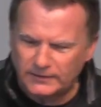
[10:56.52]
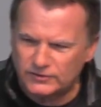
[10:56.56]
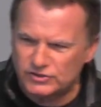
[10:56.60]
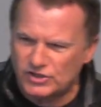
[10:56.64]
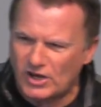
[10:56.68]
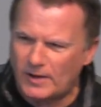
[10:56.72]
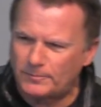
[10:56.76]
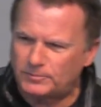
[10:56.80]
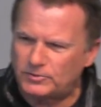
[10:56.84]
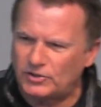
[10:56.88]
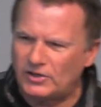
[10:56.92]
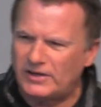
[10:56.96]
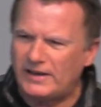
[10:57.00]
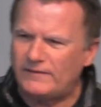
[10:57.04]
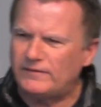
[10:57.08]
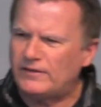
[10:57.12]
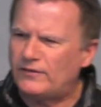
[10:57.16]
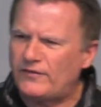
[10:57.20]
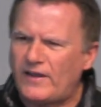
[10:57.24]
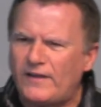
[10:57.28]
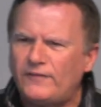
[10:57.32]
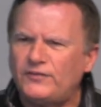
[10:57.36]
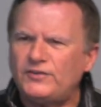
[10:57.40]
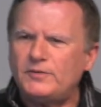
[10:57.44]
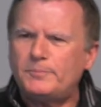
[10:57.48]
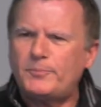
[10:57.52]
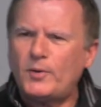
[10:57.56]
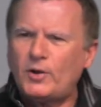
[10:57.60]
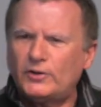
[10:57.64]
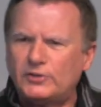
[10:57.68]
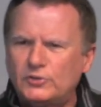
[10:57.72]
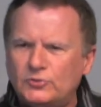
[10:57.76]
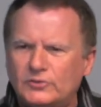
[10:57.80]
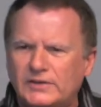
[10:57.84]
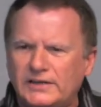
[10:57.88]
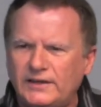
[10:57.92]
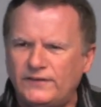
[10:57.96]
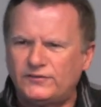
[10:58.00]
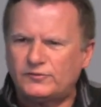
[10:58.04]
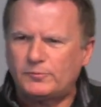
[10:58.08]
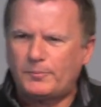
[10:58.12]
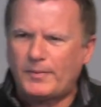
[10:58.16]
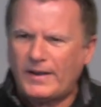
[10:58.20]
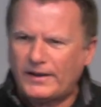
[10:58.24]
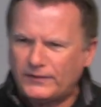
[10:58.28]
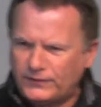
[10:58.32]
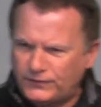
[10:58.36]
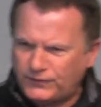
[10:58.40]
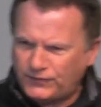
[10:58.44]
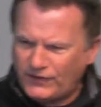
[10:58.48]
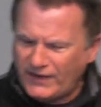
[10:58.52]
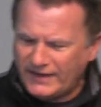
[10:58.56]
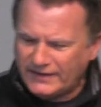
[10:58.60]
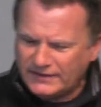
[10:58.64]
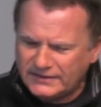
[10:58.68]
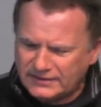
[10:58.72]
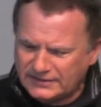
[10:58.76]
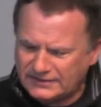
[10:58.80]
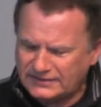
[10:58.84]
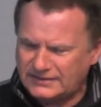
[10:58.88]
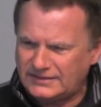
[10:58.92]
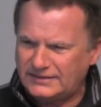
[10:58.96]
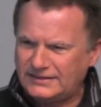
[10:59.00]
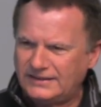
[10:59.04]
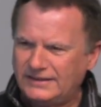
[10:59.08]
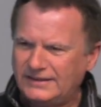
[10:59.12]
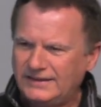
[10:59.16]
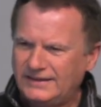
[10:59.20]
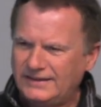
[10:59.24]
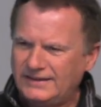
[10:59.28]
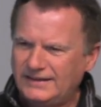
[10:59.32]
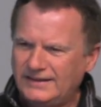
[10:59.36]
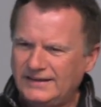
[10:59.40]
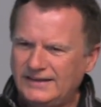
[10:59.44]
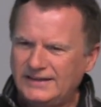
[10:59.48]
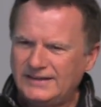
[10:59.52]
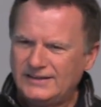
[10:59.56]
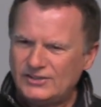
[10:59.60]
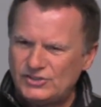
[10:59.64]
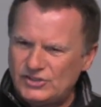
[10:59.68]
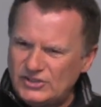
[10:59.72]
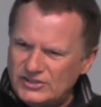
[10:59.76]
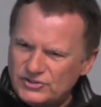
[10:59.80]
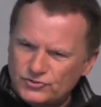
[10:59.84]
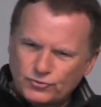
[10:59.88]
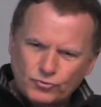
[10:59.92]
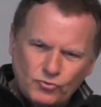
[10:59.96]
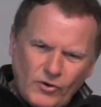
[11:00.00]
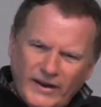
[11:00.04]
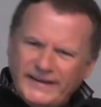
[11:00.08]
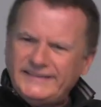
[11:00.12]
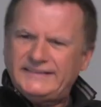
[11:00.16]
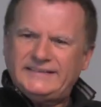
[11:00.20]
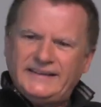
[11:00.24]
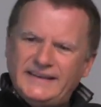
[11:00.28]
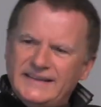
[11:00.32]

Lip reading: chapter 11, of everybody who'd lived by faith, she's right